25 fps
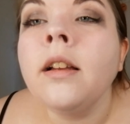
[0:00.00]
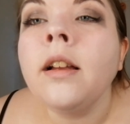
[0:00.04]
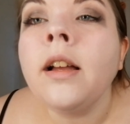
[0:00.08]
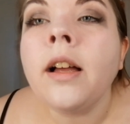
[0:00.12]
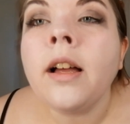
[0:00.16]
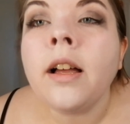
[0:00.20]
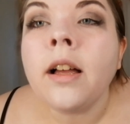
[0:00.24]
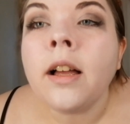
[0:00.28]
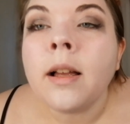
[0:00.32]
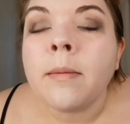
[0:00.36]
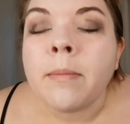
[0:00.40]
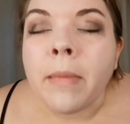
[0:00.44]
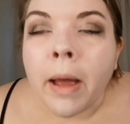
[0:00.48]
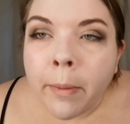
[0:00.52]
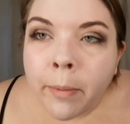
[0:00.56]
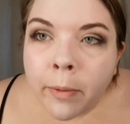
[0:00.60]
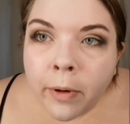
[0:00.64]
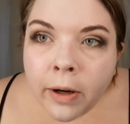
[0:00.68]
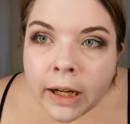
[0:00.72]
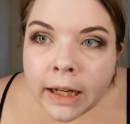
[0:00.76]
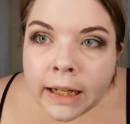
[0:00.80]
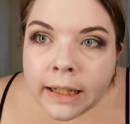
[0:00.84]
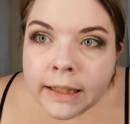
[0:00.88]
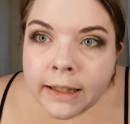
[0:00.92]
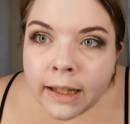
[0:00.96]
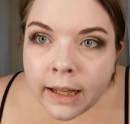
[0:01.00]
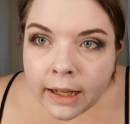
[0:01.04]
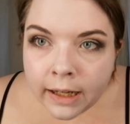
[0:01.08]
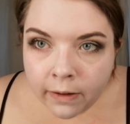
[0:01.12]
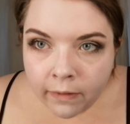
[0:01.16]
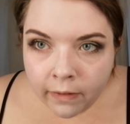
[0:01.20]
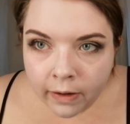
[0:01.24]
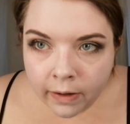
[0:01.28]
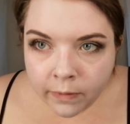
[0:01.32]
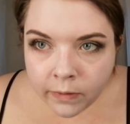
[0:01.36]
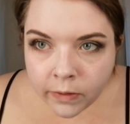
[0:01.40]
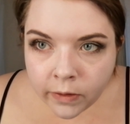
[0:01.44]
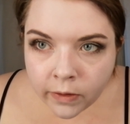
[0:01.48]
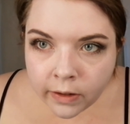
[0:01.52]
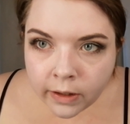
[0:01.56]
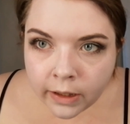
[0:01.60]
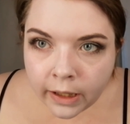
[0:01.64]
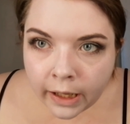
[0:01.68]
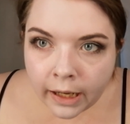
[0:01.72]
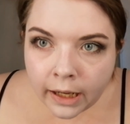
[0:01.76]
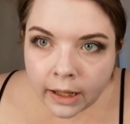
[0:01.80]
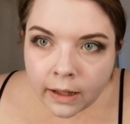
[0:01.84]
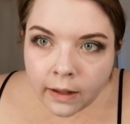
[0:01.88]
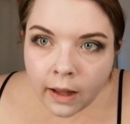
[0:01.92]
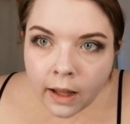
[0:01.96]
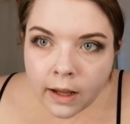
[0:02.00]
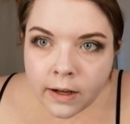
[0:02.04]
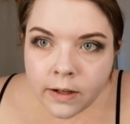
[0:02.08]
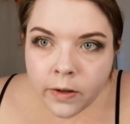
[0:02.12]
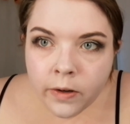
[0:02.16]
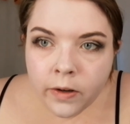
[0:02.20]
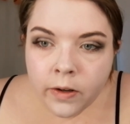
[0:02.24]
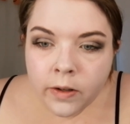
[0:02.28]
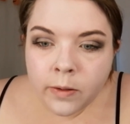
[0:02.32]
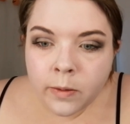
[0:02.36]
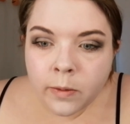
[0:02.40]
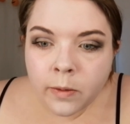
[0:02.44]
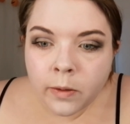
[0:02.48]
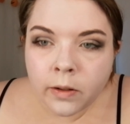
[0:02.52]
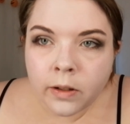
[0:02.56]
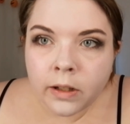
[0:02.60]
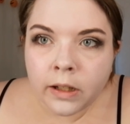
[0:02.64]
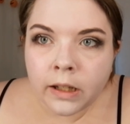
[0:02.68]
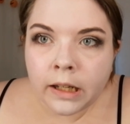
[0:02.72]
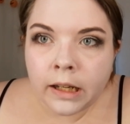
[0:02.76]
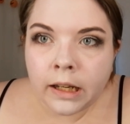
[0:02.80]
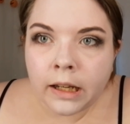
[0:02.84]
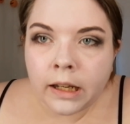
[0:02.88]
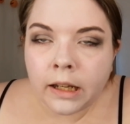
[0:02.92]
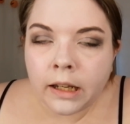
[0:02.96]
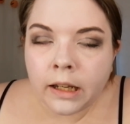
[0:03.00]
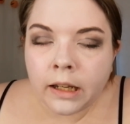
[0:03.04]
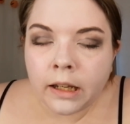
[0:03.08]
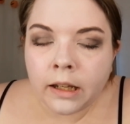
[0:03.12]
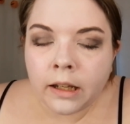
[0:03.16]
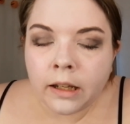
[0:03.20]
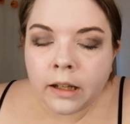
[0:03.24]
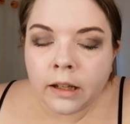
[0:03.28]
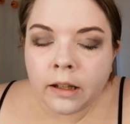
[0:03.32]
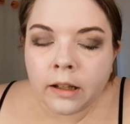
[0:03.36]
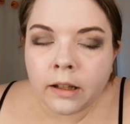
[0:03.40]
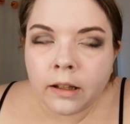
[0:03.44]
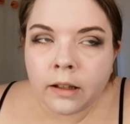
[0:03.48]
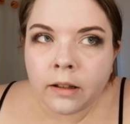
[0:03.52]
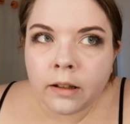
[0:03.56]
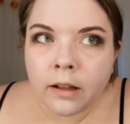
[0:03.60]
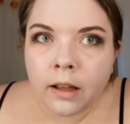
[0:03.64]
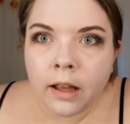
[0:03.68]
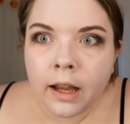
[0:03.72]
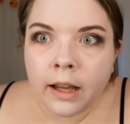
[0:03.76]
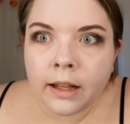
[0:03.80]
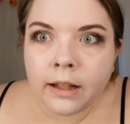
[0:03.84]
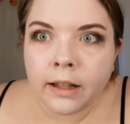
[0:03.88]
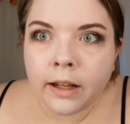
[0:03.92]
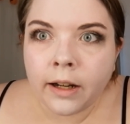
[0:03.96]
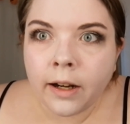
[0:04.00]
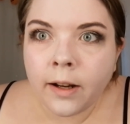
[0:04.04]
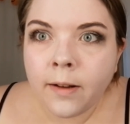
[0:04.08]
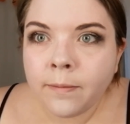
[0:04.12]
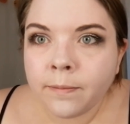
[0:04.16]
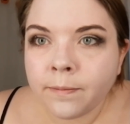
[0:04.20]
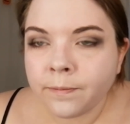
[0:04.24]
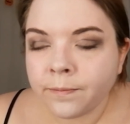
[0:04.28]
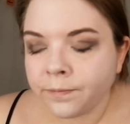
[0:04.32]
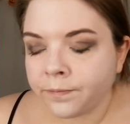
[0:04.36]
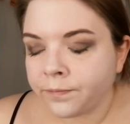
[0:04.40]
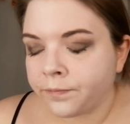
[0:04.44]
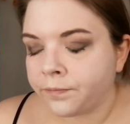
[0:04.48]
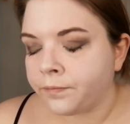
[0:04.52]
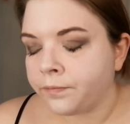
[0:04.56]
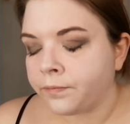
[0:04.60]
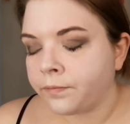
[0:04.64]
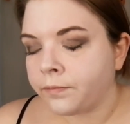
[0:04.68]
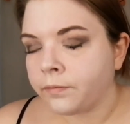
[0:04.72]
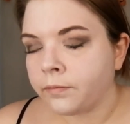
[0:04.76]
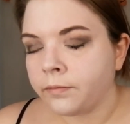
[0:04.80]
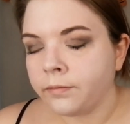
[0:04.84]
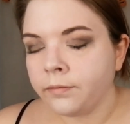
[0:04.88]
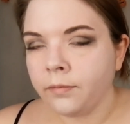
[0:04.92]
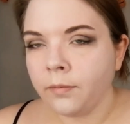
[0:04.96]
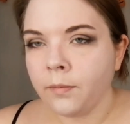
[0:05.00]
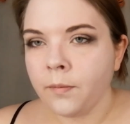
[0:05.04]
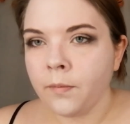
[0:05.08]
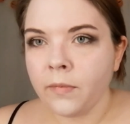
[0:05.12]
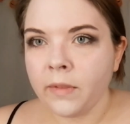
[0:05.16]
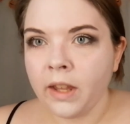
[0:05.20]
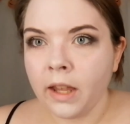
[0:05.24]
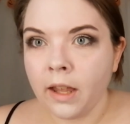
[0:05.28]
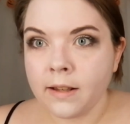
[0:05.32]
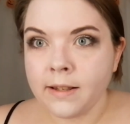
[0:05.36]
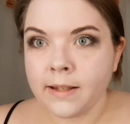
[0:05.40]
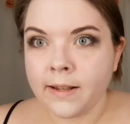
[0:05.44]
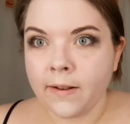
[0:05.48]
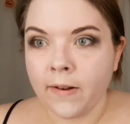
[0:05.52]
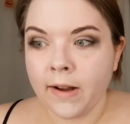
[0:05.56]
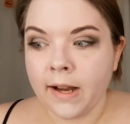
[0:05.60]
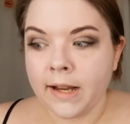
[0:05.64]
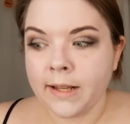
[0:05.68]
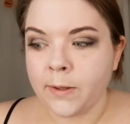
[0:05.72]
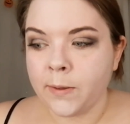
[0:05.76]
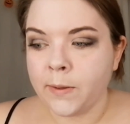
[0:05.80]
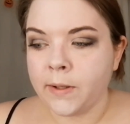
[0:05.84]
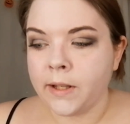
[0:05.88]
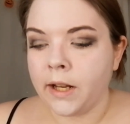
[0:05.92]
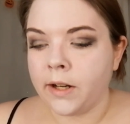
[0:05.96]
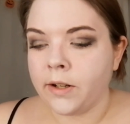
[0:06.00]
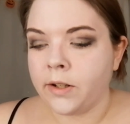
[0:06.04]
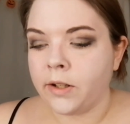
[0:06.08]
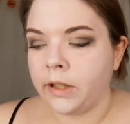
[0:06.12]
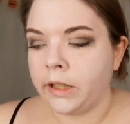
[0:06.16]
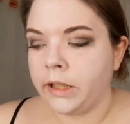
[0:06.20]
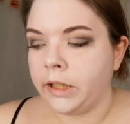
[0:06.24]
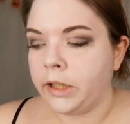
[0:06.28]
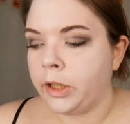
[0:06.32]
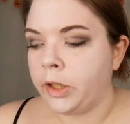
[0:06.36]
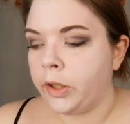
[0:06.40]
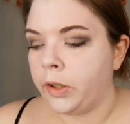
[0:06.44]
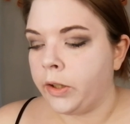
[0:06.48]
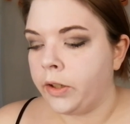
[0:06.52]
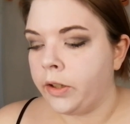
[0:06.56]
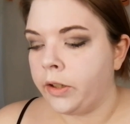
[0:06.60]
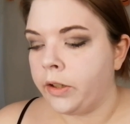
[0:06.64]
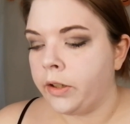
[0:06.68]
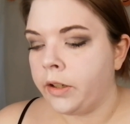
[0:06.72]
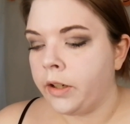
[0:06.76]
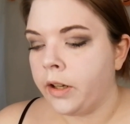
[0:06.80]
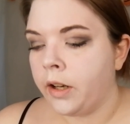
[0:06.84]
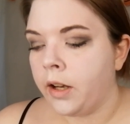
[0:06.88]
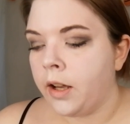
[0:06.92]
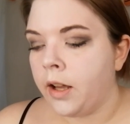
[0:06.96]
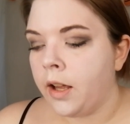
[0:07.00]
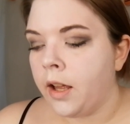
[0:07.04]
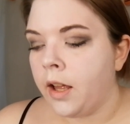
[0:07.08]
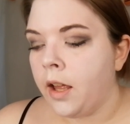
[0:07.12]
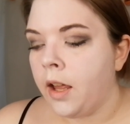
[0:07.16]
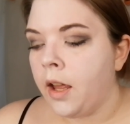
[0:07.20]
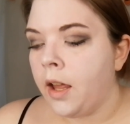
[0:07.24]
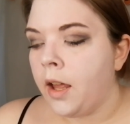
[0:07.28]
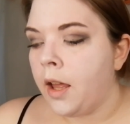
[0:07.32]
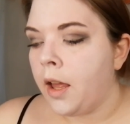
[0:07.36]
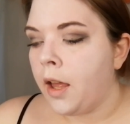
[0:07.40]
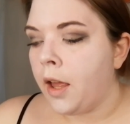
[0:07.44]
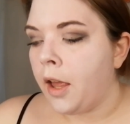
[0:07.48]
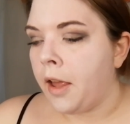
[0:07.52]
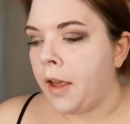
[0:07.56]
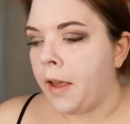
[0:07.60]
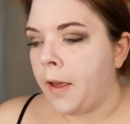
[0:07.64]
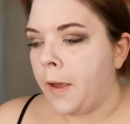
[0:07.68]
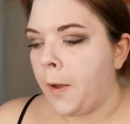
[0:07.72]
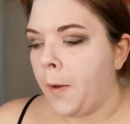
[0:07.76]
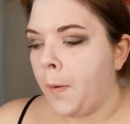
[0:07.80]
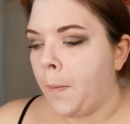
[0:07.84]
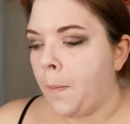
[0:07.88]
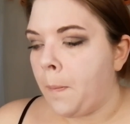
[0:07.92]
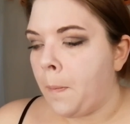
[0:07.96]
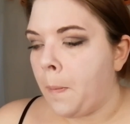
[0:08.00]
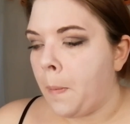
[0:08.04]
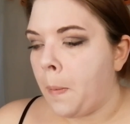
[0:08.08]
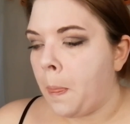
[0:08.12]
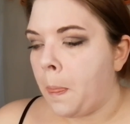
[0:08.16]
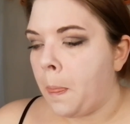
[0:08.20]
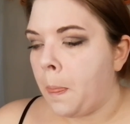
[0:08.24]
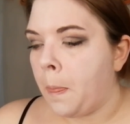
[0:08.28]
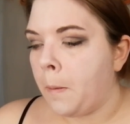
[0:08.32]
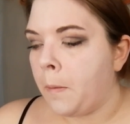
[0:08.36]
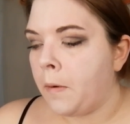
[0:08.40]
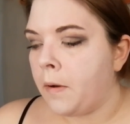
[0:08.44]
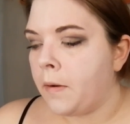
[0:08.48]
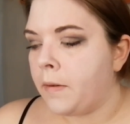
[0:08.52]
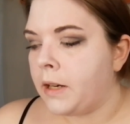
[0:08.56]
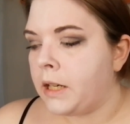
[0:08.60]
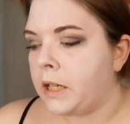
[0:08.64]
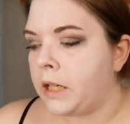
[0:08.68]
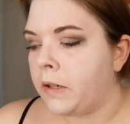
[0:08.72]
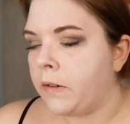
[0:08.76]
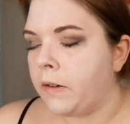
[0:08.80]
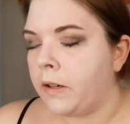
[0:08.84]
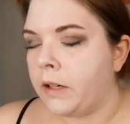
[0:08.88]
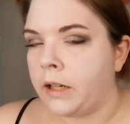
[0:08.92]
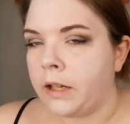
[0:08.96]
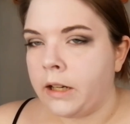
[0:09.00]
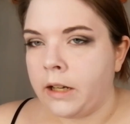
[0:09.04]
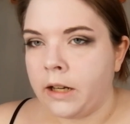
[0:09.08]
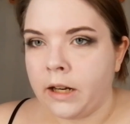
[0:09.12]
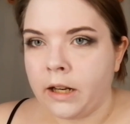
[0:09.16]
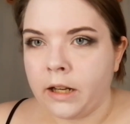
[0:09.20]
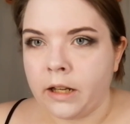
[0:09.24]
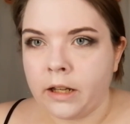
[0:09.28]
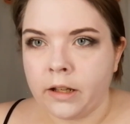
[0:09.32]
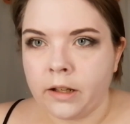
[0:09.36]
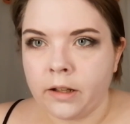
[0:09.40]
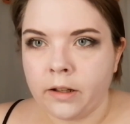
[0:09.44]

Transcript: Ah, memories. Anyway, I've done the lashes, done the eyeliner. So eyes are essentially done. What are we doing now?